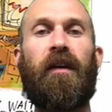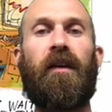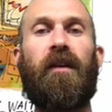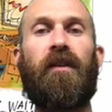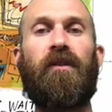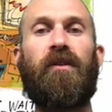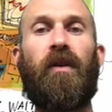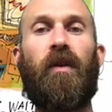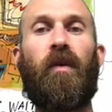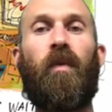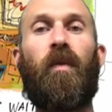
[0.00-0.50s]

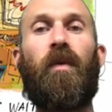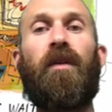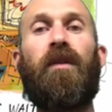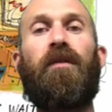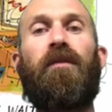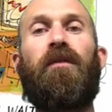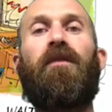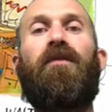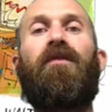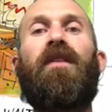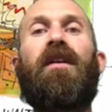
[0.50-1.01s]
So one
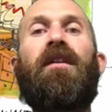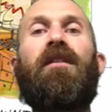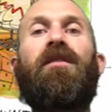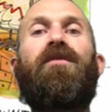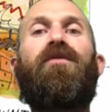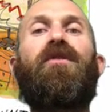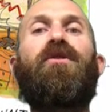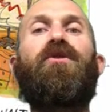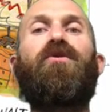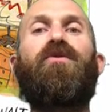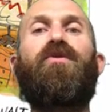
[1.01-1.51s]
third of
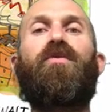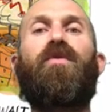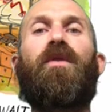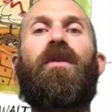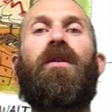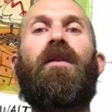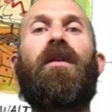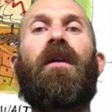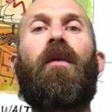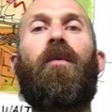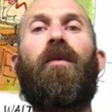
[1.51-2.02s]
individuals with
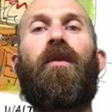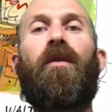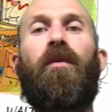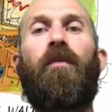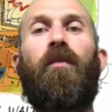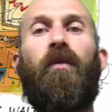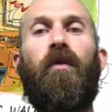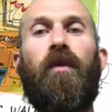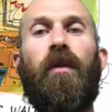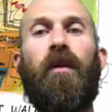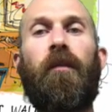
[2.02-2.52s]
a net worth
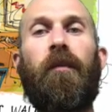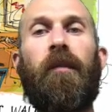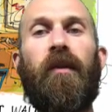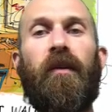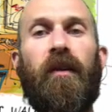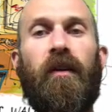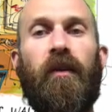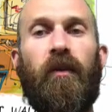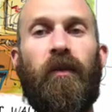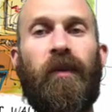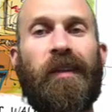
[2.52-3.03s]
more than a
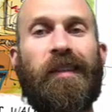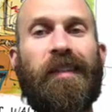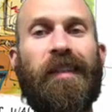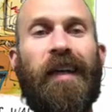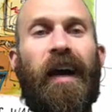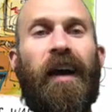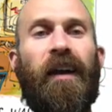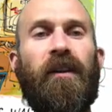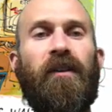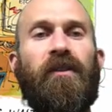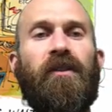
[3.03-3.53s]
million US
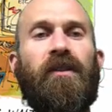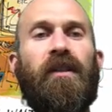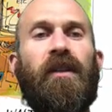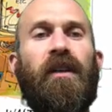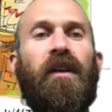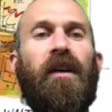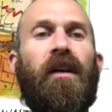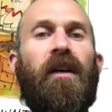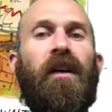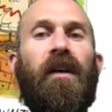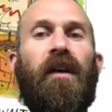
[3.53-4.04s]
dollars
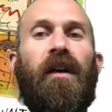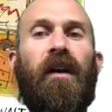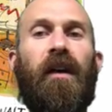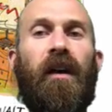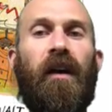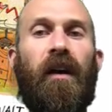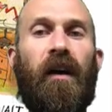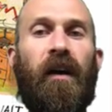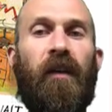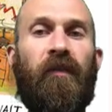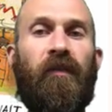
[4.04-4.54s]

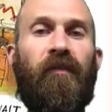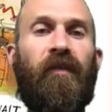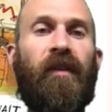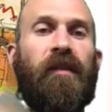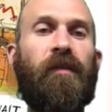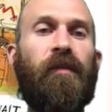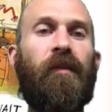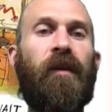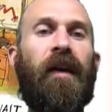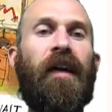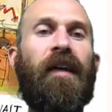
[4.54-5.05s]
of
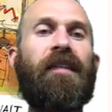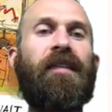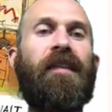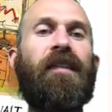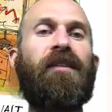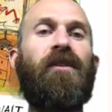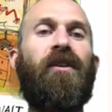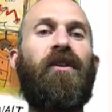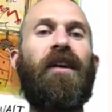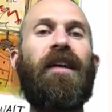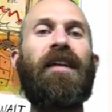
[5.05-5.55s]
investable
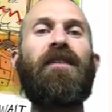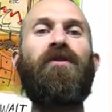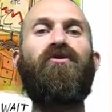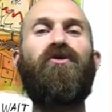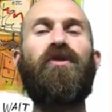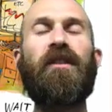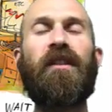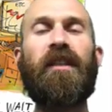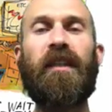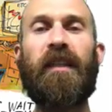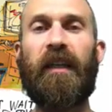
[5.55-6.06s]
assets are
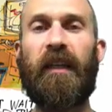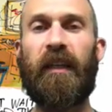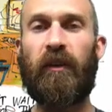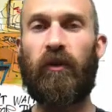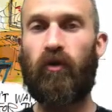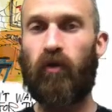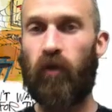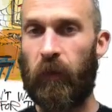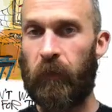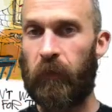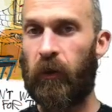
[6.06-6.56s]
interested in
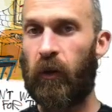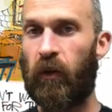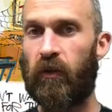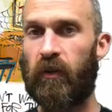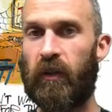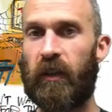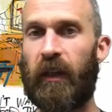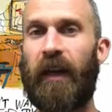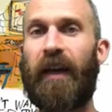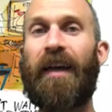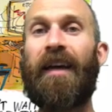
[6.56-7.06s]

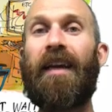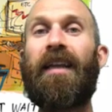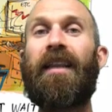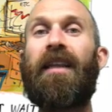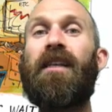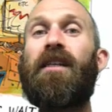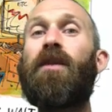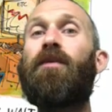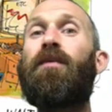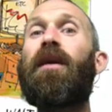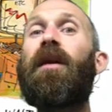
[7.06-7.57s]
cryptos.
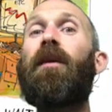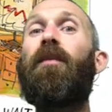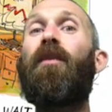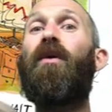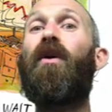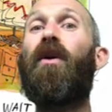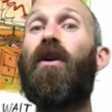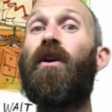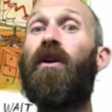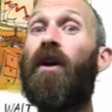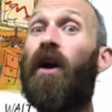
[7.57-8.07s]
These
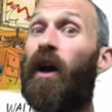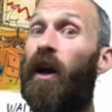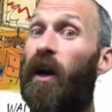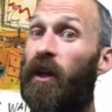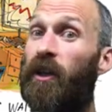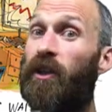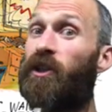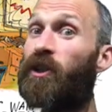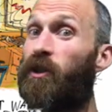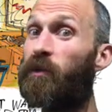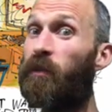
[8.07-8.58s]
people are
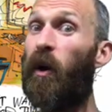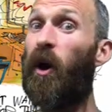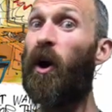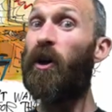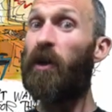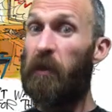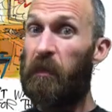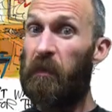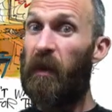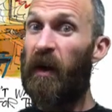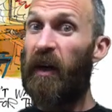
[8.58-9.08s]

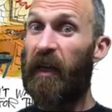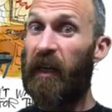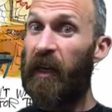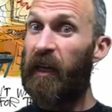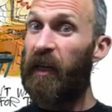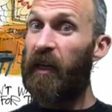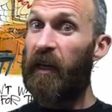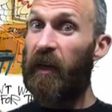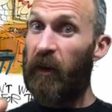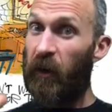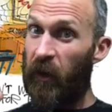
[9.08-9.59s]
smart
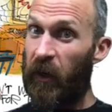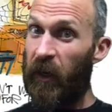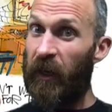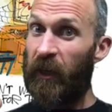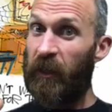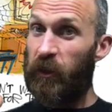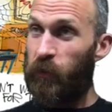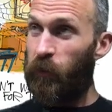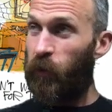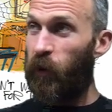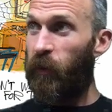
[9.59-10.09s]
money. Okay,
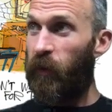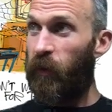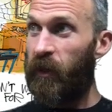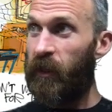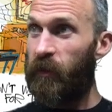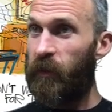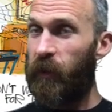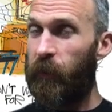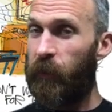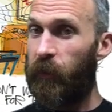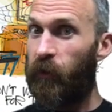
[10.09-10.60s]
smart money
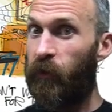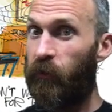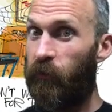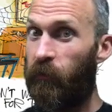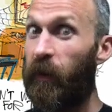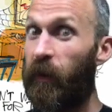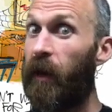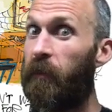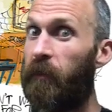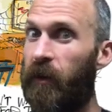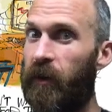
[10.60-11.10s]
is people who've
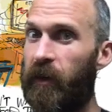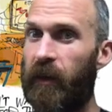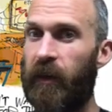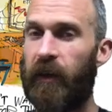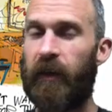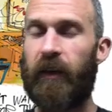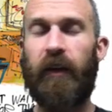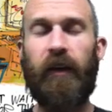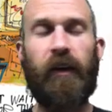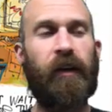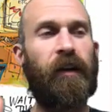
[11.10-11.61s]
made money.
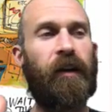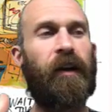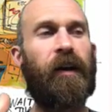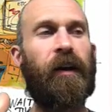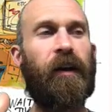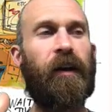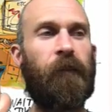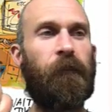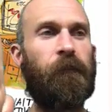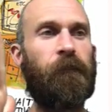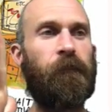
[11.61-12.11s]

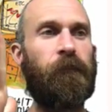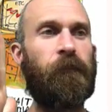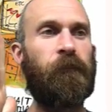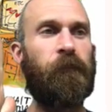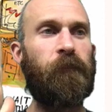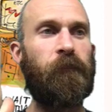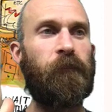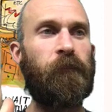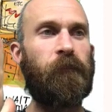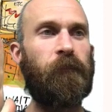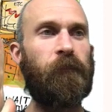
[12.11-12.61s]
Um,
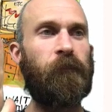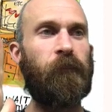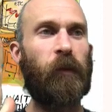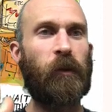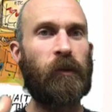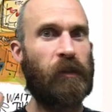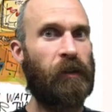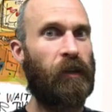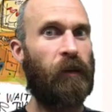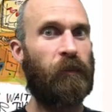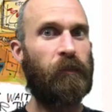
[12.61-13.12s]

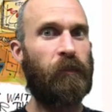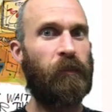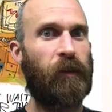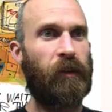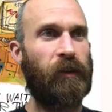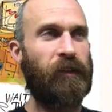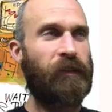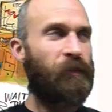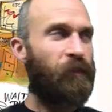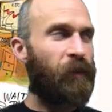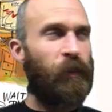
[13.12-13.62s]
most dumb
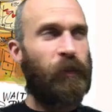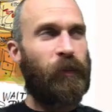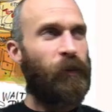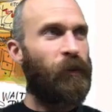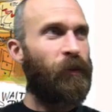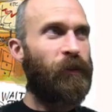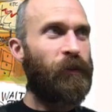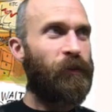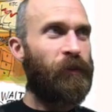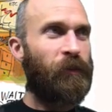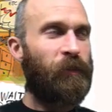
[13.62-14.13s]
money is people
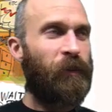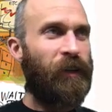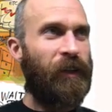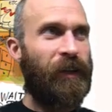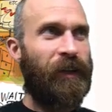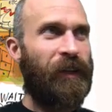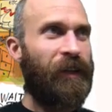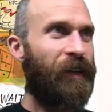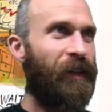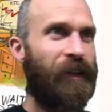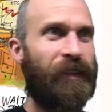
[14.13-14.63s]
who lose
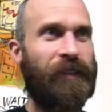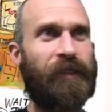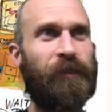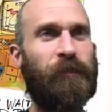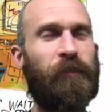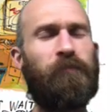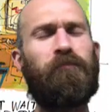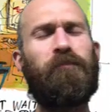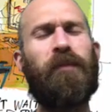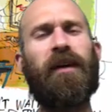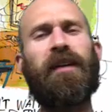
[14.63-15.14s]
money, I guess.
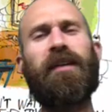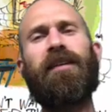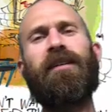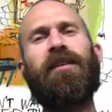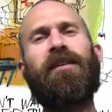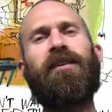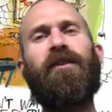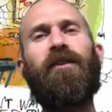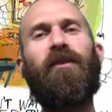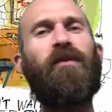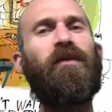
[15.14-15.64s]
But
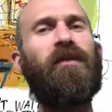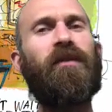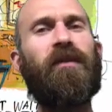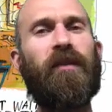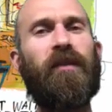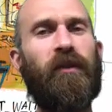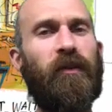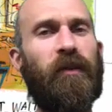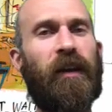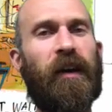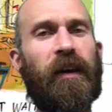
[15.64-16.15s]
who
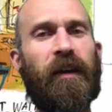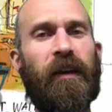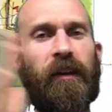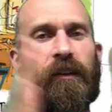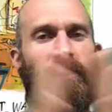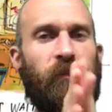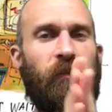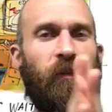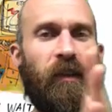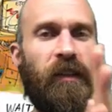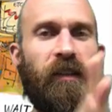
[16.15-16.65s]
who the heck
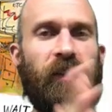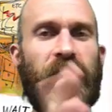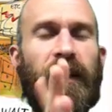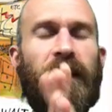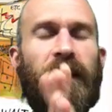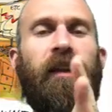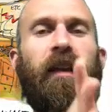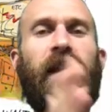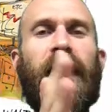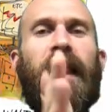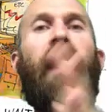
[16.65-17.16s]
cares? Money's
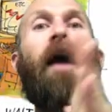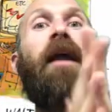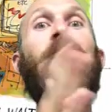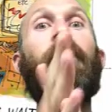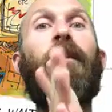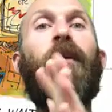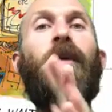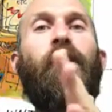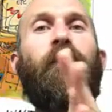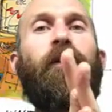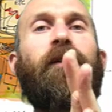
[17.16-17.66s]
not that
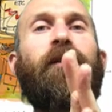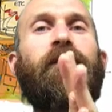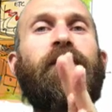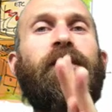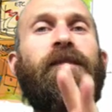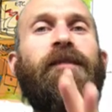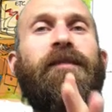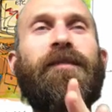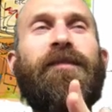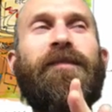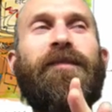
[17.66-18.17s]
important,
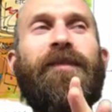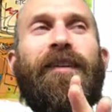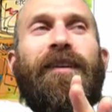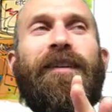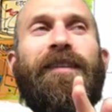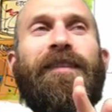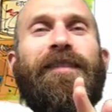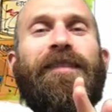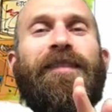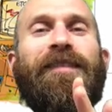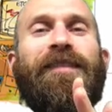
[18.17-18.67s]
right?